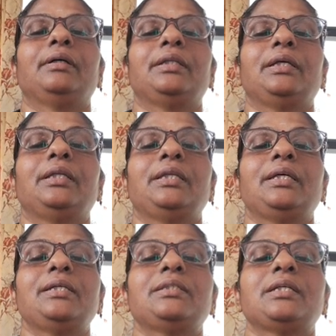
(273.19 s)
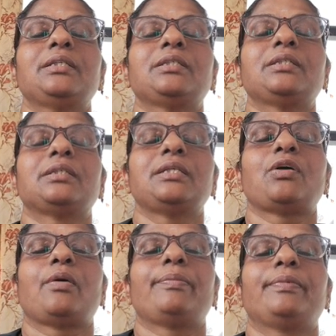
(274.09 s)
In this is this
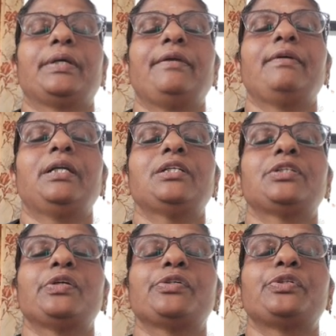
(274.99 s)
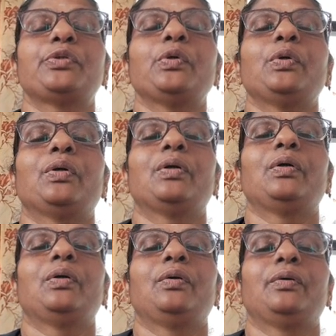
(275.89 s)
keyword is used to
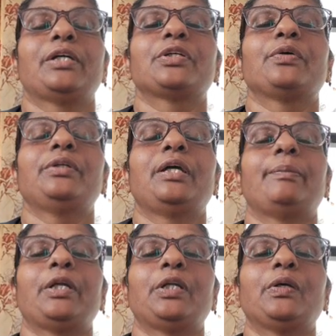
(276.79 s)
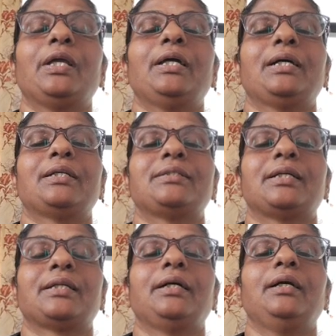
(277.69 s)
execute that particular
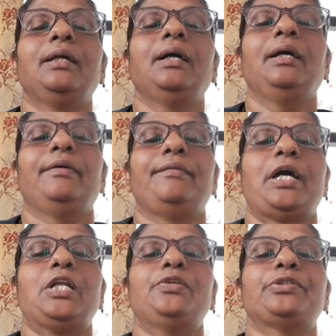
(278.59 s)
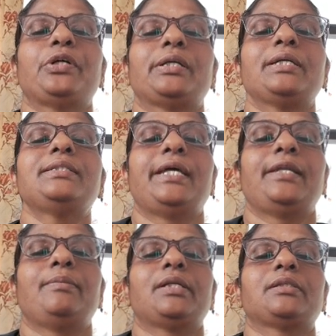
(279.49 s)
constructor values or a
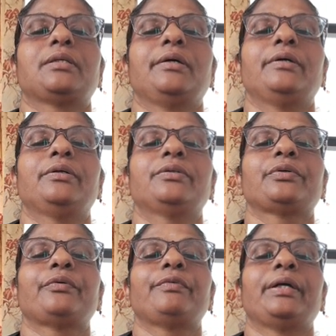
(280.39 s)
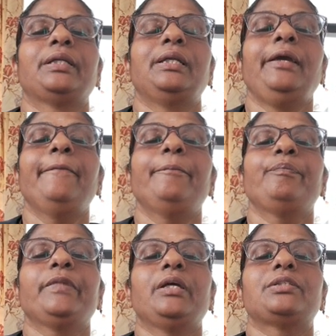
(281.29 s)
statements. So finally
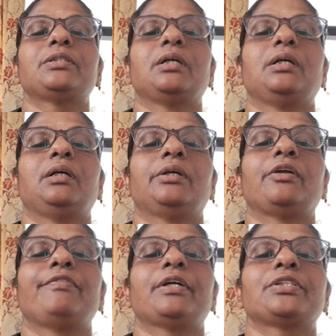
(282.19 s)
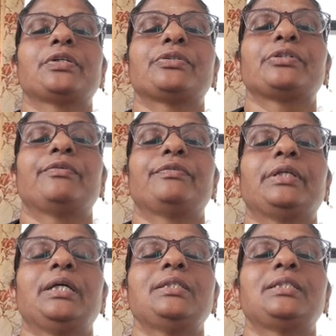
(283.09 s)
it's order of execution of
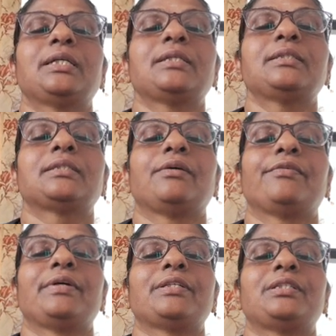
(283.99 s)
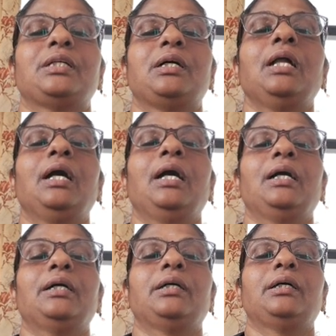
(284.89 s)
3 strings of str,
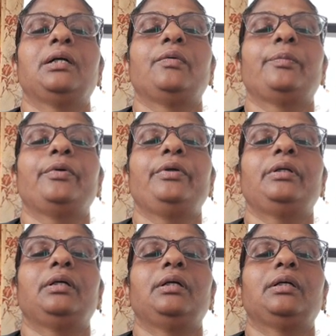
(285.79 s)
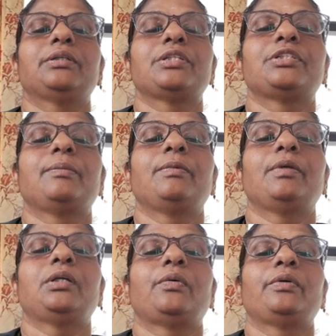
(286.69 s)
output
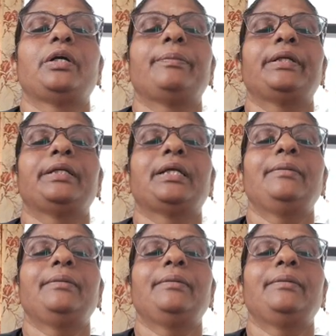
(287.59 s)
system.out.println,